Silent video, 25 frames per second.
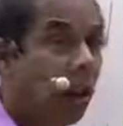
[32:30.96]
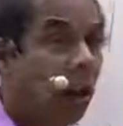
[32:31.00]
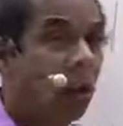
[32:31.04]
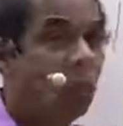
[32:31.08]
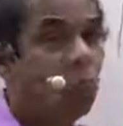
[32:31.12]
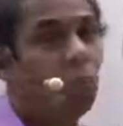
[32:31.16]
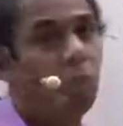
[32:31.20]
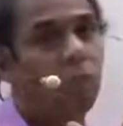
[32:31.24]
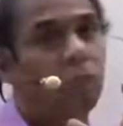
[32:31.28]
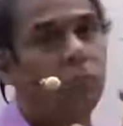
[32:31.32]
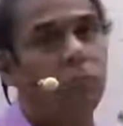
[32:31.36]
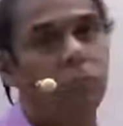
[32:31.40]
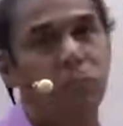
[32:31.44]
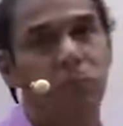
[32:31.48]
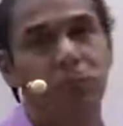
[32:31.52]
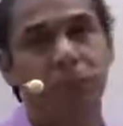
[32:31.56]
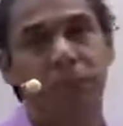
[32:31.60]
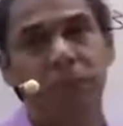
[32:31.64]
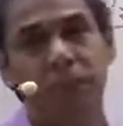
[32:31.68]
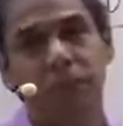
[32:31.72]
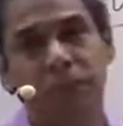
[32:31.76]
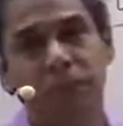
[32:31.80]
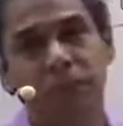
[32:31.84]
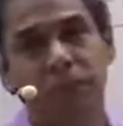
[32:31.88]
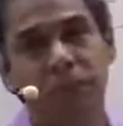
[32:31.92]
have also.
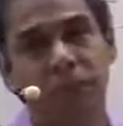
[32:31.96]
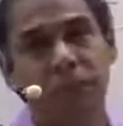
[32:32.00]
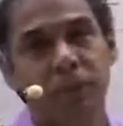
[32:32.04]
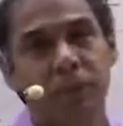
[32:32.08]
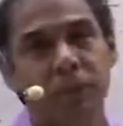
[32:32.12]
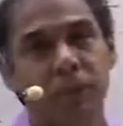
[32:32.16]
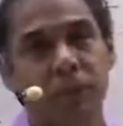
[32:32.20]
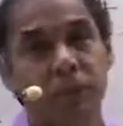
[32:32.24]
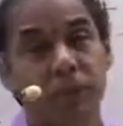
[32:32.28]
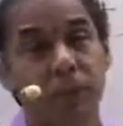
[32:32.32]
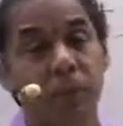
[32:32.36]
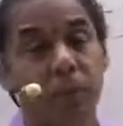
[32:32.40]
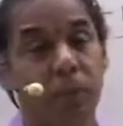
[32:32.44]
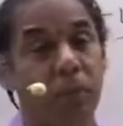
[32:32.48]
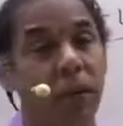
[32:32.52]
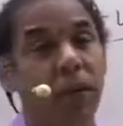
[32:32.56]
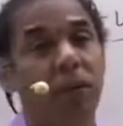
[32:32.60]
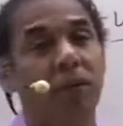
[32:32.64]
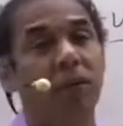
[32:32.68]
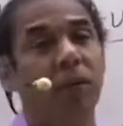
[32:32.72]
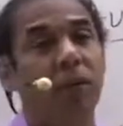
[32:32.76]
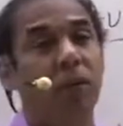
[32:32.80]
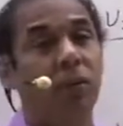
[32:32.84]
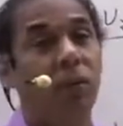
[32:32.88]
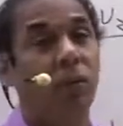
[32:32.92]
But
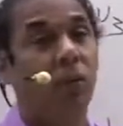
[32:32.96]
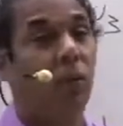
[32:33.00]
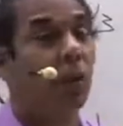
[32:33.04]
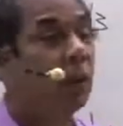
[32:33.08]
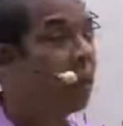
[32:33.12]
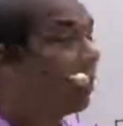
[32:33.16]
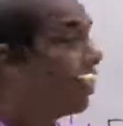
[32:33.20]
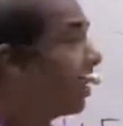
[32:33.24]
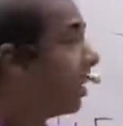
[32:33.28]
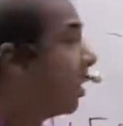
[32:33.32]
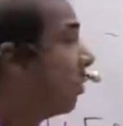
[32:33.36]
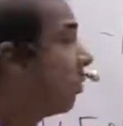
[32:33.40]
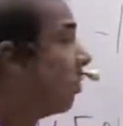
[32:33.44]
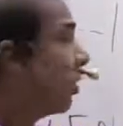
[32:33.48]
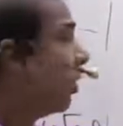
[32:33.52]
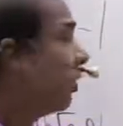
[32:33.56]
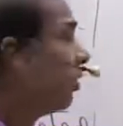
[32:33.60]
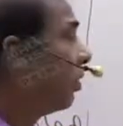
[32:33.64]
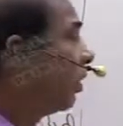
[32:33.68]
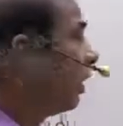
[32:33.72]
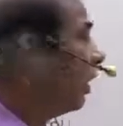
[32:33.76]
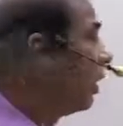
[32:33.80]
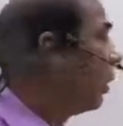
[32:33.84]
what is the difference?